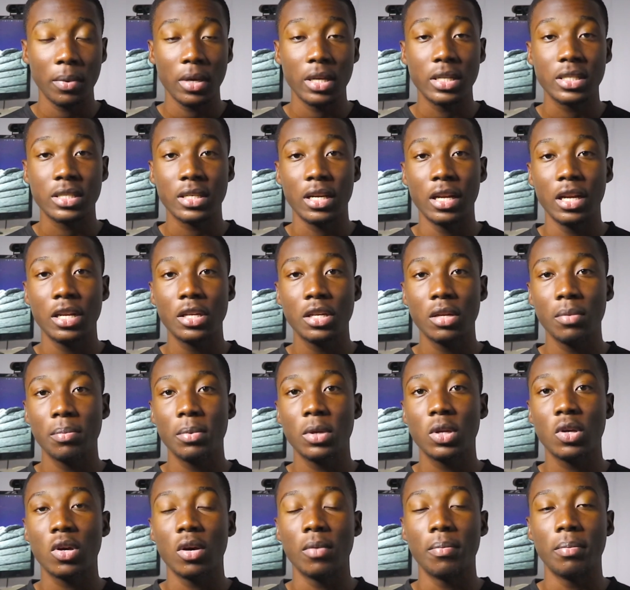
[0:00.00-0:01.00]
It's a little
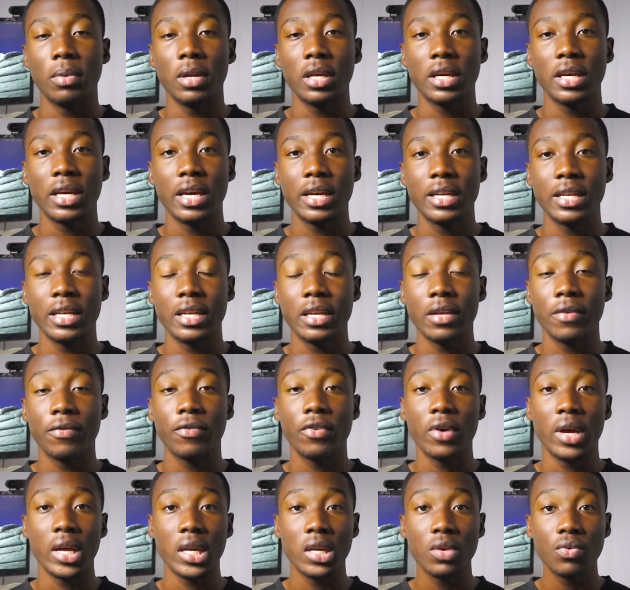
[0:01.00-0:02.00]
bit complicated if
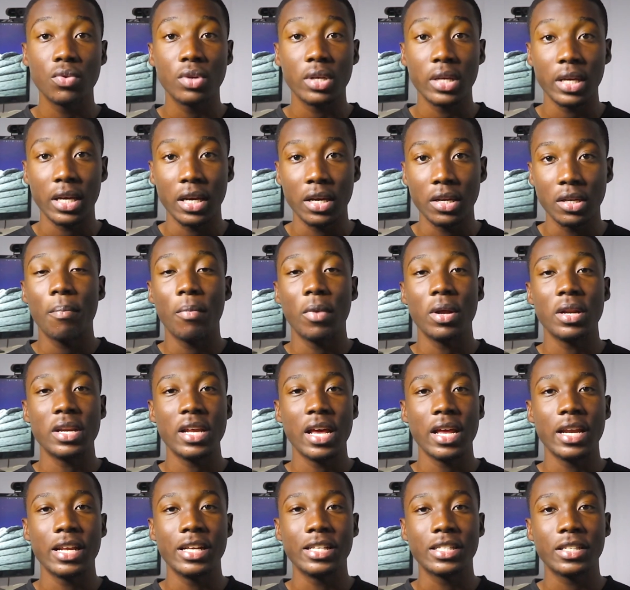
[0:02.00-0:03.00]
you are new to it, but
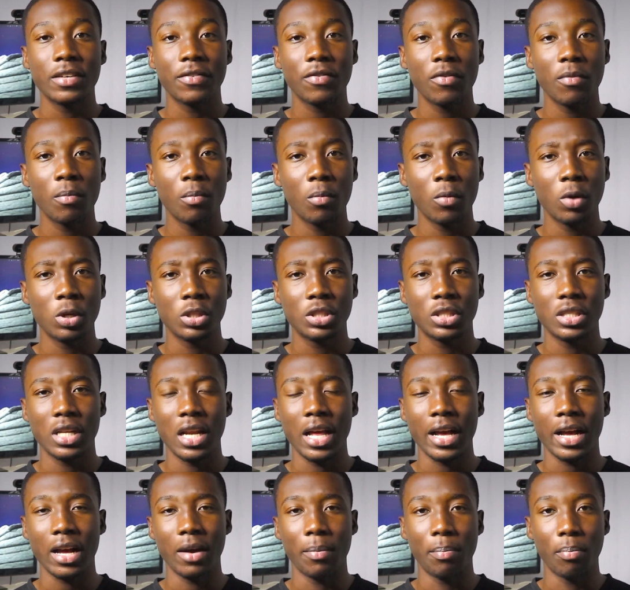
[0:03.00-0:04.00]
then it's even much
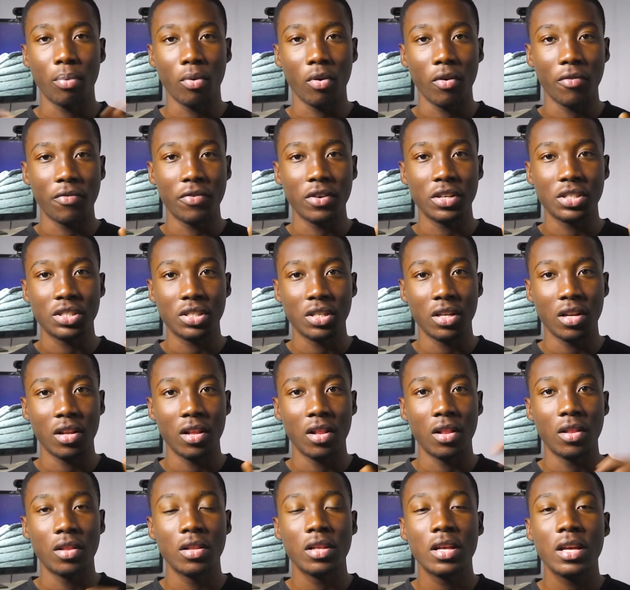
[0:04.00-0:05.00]
like a
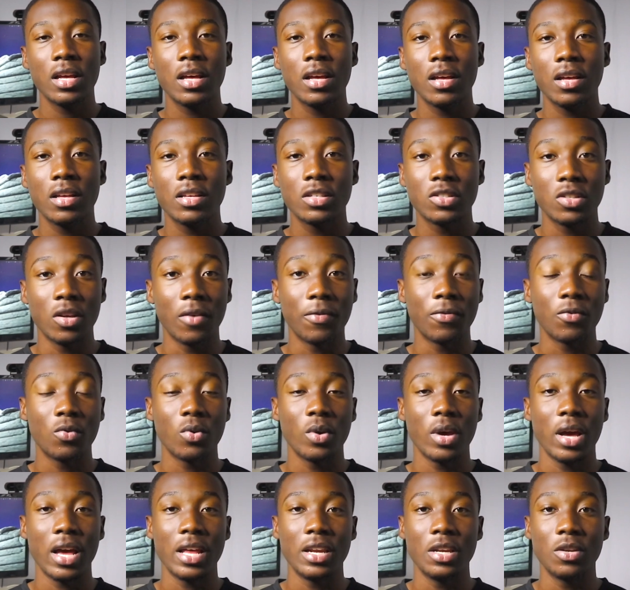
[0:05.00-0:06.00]
professional
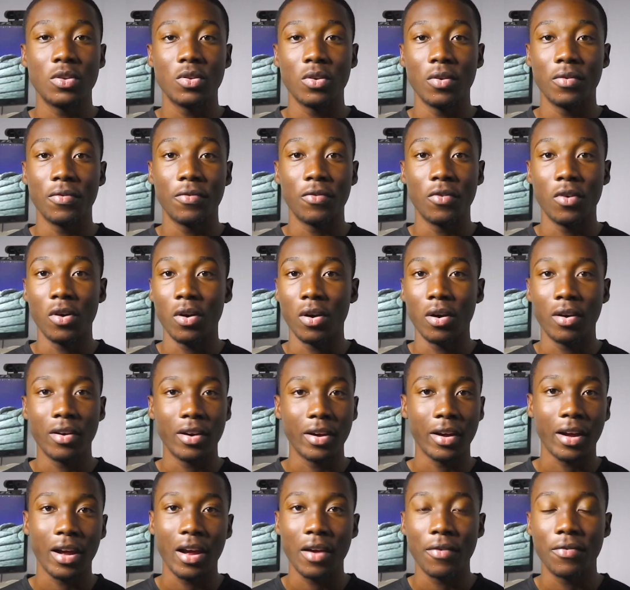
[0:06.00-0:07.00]
software editor for
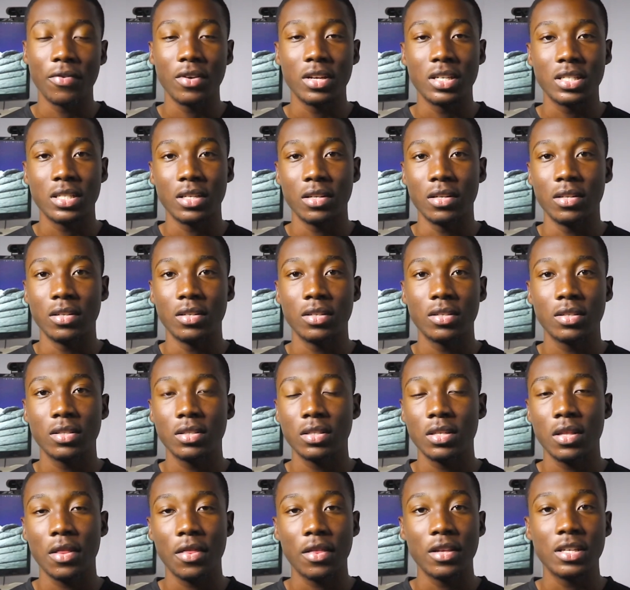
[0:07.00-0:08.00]
graphics and
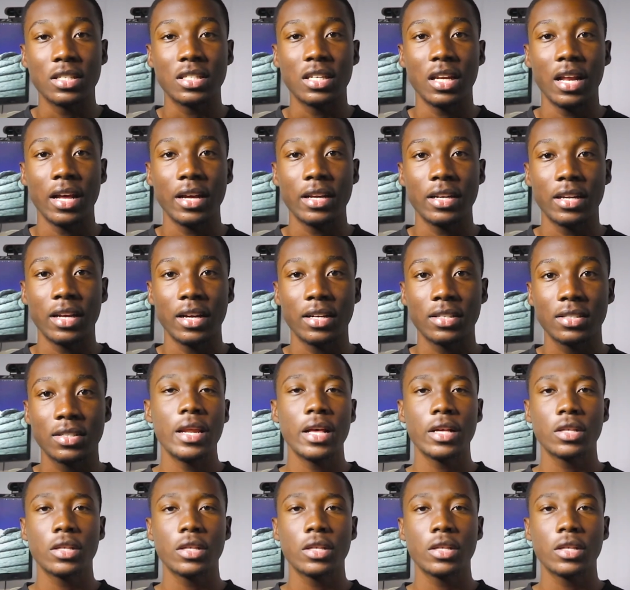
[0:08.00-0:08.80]
things like that.